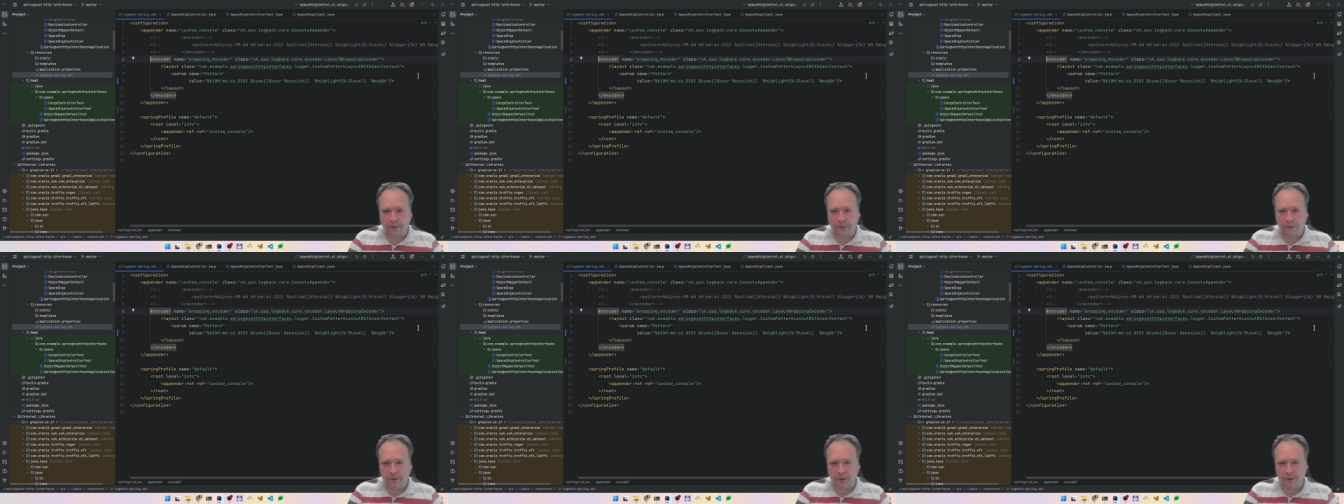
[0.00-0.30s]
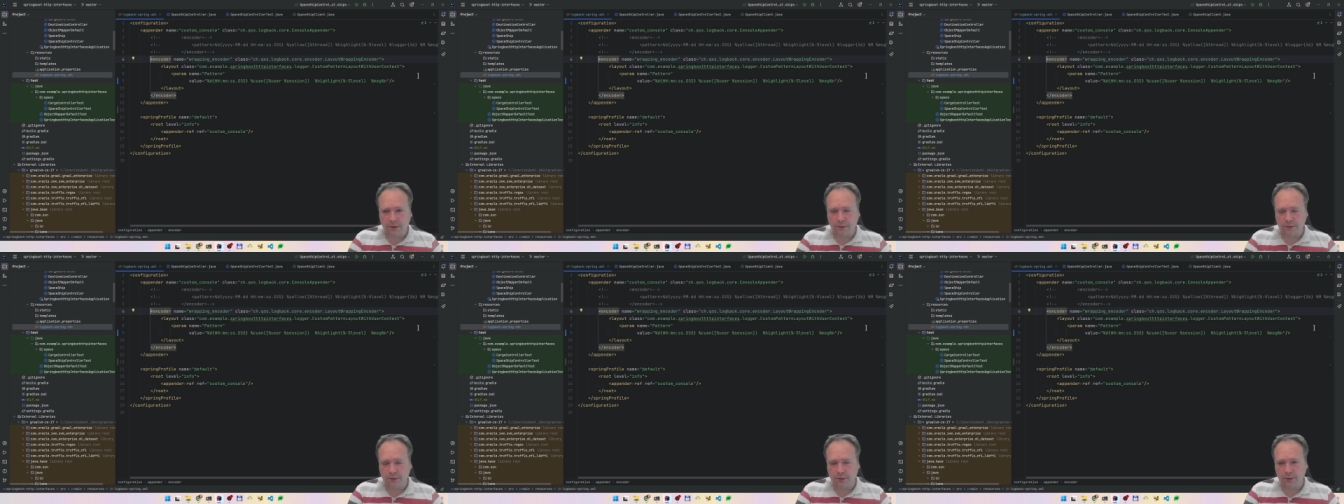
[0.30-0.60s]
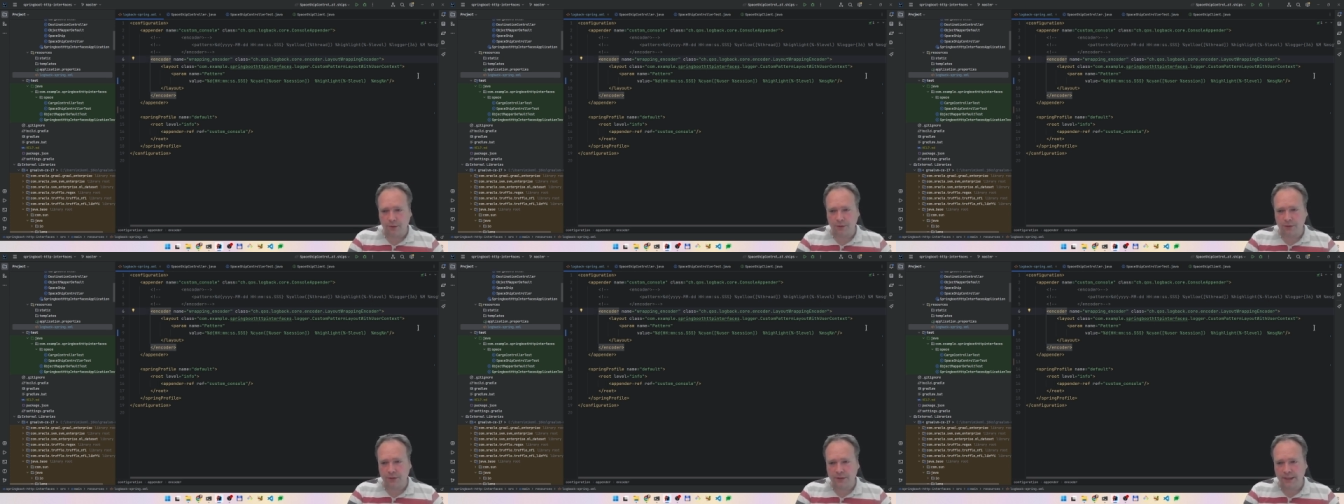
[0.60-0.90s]
you want you
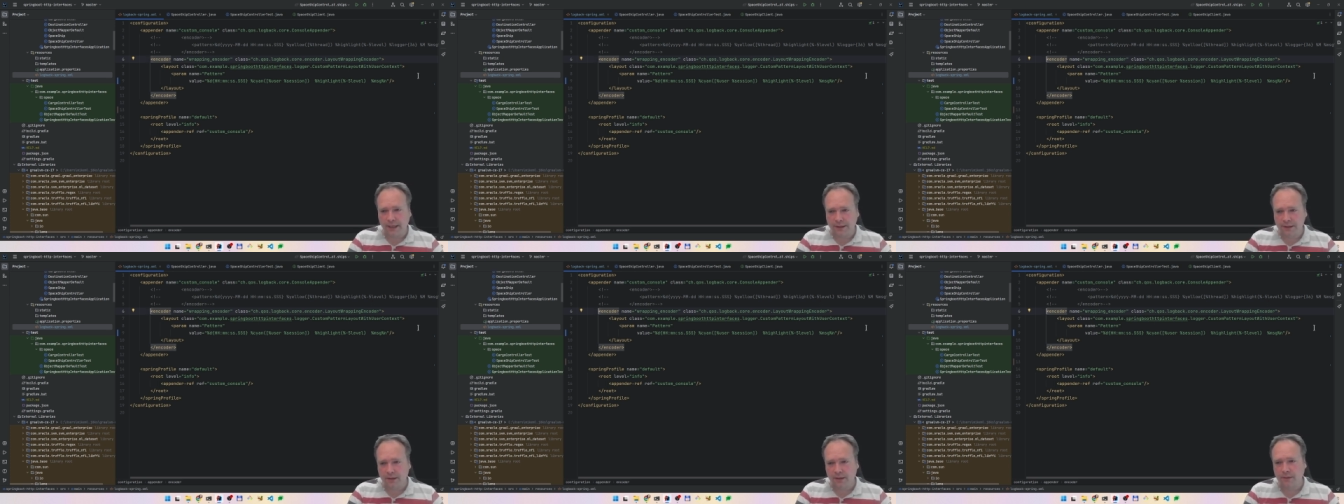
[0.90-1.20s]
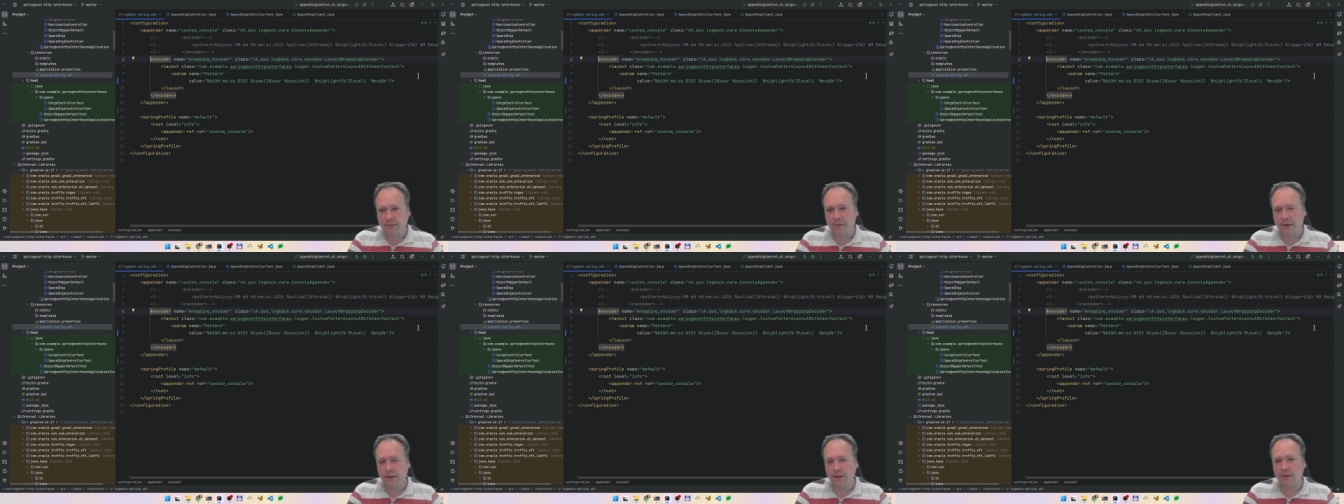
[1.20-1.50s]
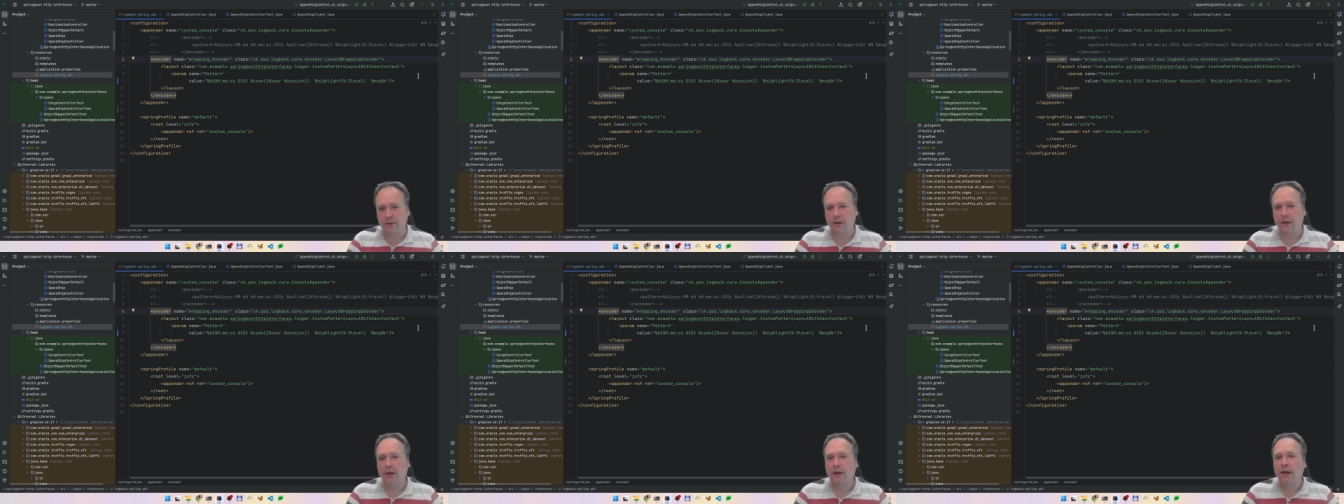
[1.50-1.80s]
to use json when
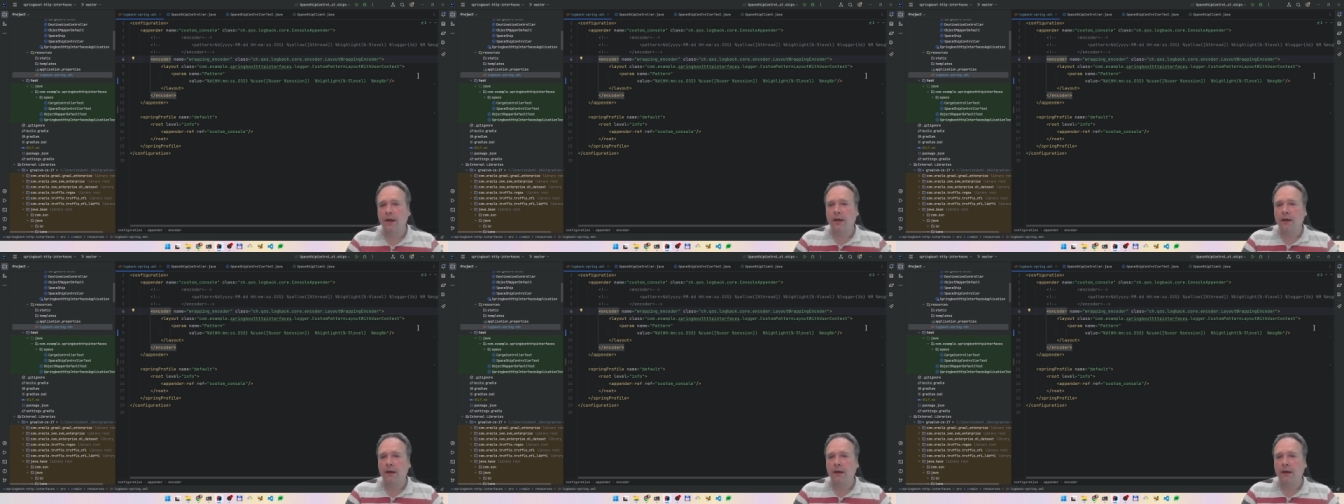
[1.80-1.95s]
you're